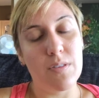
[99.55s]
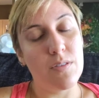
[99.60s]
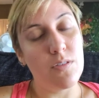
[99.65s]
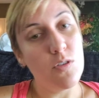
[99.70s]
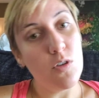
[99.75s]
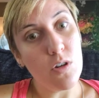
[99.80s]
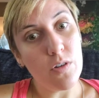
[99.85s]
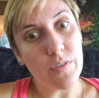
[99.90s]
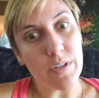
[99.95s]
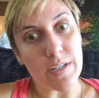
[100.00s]

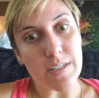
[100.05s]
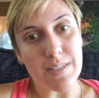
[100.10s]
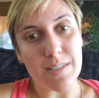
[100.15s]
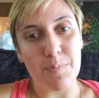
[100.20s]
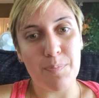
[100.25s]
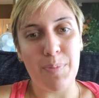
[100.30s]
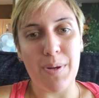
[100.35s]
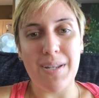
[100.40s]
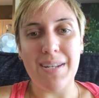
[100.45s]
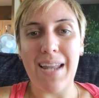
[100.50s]
nervous,
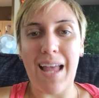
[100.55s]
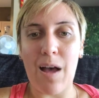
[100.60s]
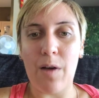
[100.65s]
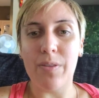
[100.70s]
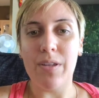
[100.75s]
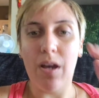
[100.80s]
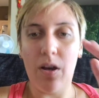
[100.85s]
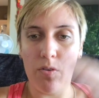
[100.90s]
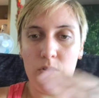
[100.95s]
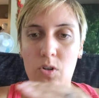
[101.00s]
but now
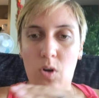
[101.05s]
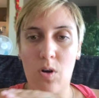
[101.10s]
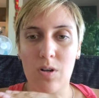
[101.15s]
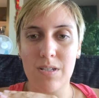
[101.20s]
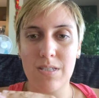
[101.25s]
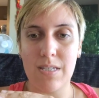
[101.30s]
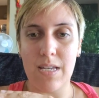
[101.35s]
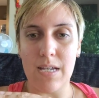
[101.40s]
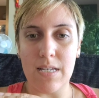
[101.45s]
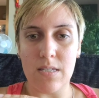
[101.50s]
the other dog
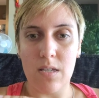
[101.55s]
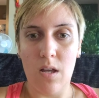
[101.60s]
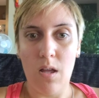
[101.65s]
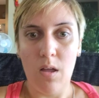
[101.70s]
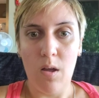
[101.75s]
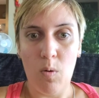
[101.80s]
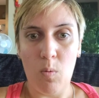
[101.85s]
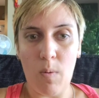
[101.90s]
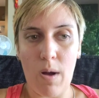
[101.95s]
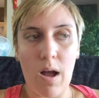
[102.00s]
says,
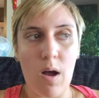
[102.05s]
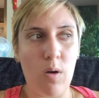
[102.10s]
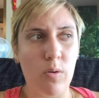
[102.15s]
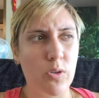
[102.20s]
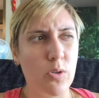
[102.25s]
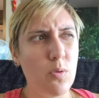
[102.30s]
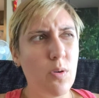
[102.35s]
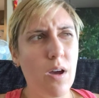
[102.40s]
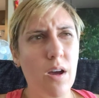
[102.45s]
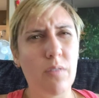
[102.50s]
wow,
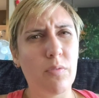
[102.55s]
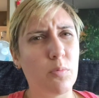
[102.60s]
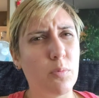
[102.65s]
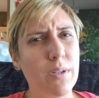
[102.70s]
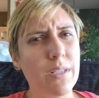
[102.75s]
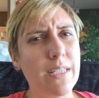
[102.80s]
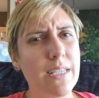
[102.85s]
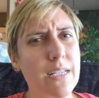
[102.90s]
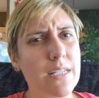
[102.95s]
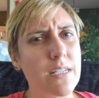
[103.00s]
you have
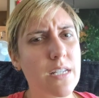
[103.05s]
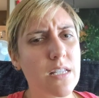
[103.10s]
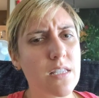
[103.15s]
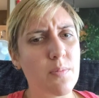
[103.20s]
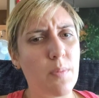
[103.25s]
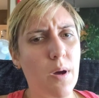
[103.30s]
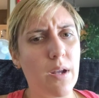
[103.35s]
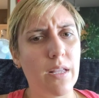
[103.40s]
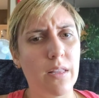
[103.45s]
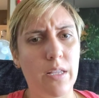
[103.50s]
really intense
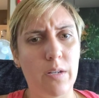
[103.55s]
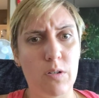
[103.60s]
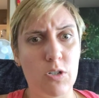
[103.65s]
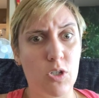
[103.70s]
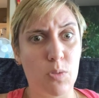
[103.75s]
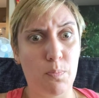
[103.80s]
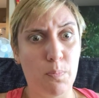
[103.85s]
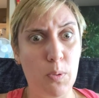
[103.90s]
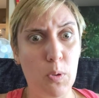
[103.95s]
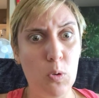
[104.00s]
body language.
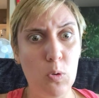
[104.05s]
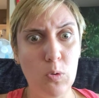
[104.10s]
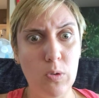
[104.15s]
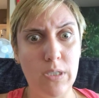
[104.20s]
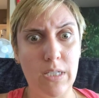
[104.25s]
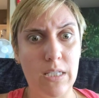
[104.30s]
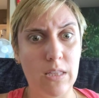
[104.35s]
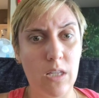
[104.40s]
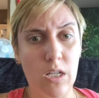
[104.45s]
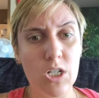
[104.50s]
You're
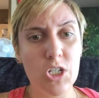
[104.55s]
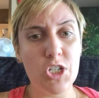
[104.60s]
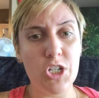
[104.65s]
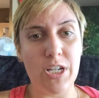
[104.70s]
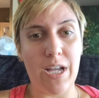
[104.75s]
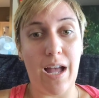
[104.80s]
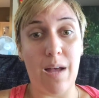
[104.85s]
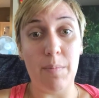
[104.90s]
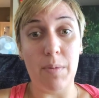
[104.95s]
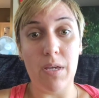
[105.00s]
pulling and lunging
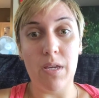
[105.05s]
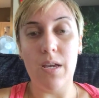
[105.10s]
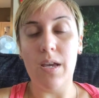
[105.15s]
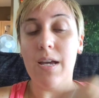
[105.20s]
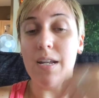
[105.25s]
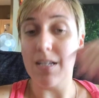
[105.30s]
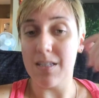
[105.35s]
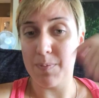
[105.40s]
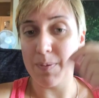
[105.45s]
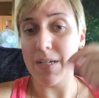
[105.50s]
at me.
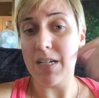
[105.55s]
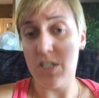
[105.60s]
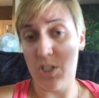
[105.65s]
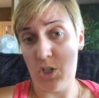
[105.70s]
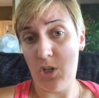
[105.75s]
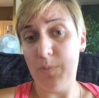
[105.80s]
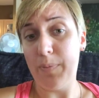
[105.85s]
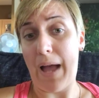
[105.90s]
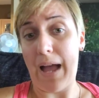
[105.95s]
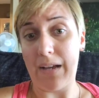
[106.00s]
And it's because
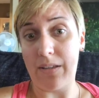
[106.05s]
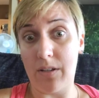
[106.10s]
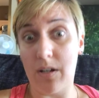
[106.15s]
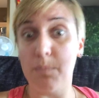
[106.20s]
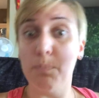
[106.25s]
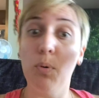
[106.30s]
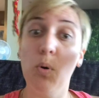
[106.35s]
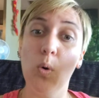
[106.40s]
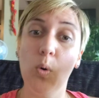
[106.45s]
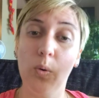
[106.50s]
you're back there
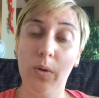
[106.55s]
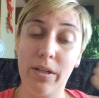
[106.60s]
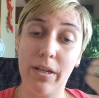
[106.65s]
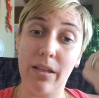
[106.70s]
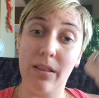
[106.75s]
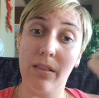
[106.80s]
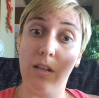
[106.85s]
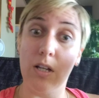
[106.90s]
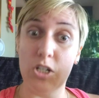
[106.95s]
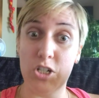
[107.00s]
pulling
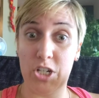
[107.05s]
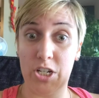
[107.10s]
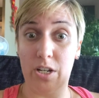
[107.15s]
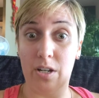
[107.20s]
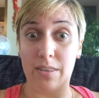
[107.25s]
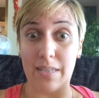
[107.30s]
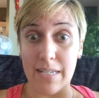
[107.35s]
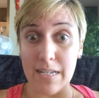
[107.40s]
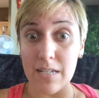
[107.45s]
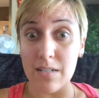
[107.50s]
and lunging
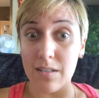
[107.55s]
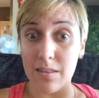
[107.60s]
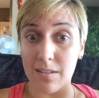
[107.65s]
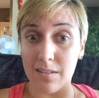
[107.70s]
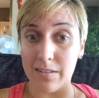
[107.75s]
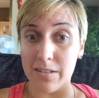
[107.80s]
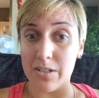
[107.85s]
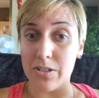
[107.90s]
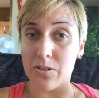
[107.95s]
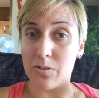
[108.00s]
on the end of the
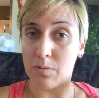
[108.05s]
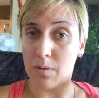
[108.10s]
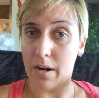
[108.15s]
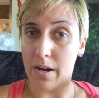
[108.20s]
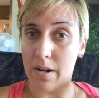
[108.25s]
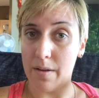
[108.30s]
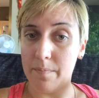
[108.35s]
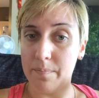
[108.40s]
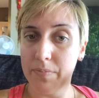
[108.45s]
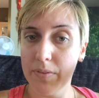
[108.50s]
leash,
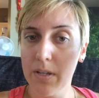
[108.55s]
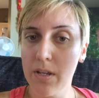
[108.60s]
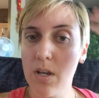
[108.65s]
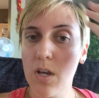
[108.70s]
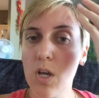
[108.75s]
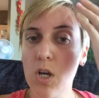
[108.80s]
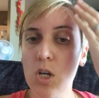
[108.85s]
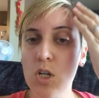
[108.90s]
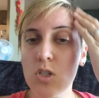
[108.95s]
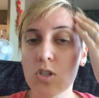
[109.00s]
right?
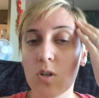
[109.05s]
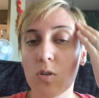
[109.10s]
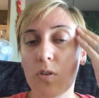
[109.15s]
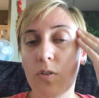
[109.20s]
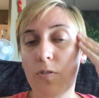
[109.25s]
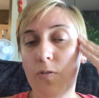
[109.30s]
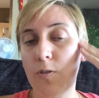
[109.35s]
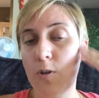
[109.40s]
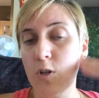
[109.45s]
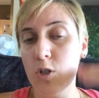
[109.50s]
So the
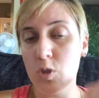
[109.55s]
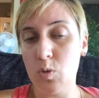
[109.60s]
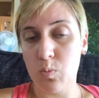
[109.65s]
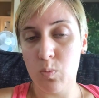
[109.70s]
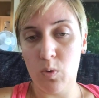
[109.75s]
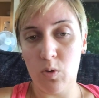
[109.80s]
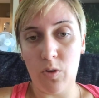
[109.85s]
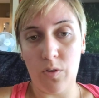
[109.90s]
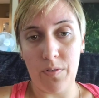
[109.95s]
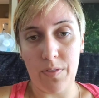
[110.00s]
first
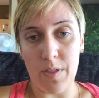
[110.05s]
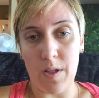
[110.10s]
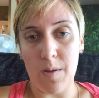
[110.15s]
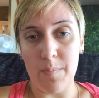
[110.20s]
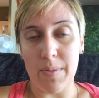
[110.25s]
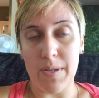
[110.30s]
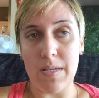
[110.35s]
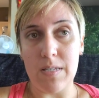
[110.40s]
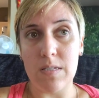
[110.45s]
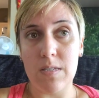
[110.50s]
rule of thumb
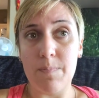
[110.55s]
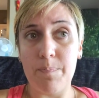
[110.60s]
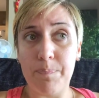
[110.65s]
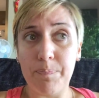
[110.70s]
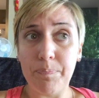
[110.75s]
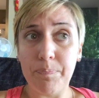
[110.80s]
is